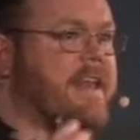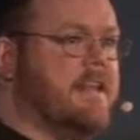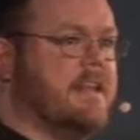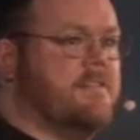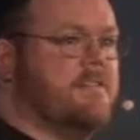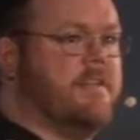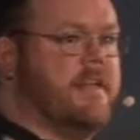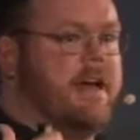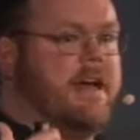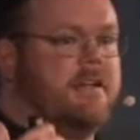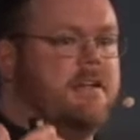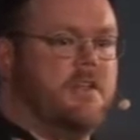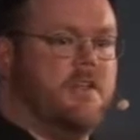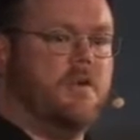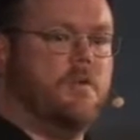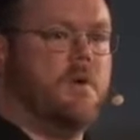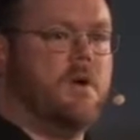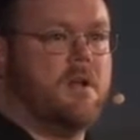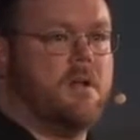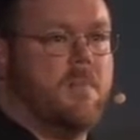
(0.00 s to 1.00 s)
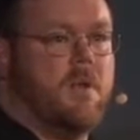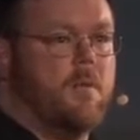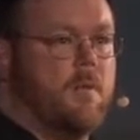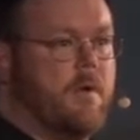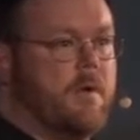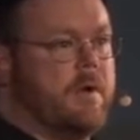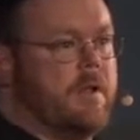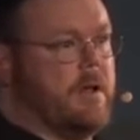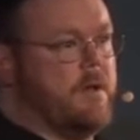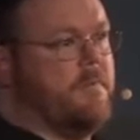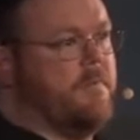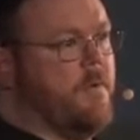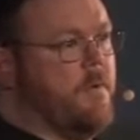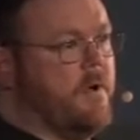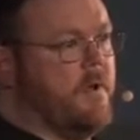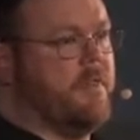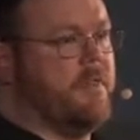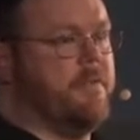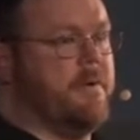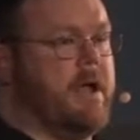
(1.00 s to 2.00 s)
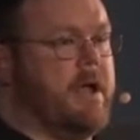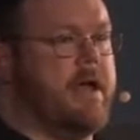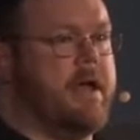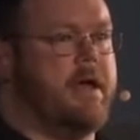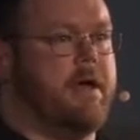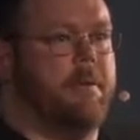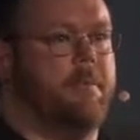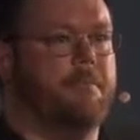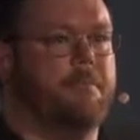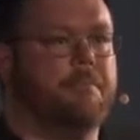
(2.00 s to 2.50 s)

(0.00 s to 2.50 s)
of that you want to be woken up for at 3 a.m.